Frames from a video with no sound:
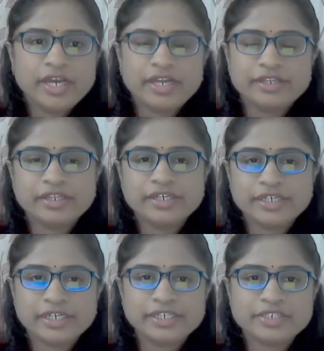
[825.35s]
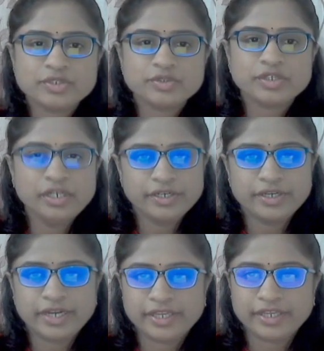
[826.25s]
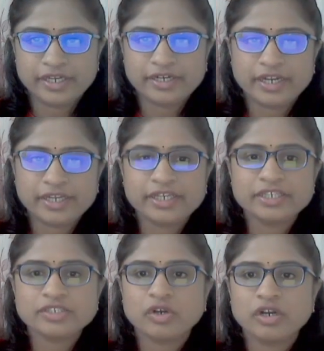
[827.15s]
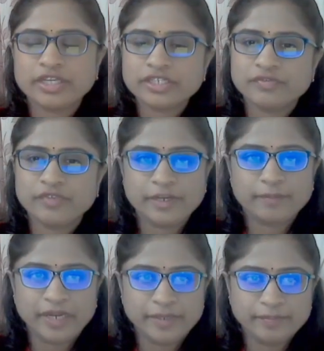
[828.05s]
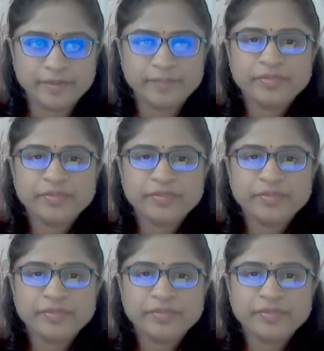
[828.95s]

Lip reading: And then it leads to the trachea. Trachea is called as windpipe.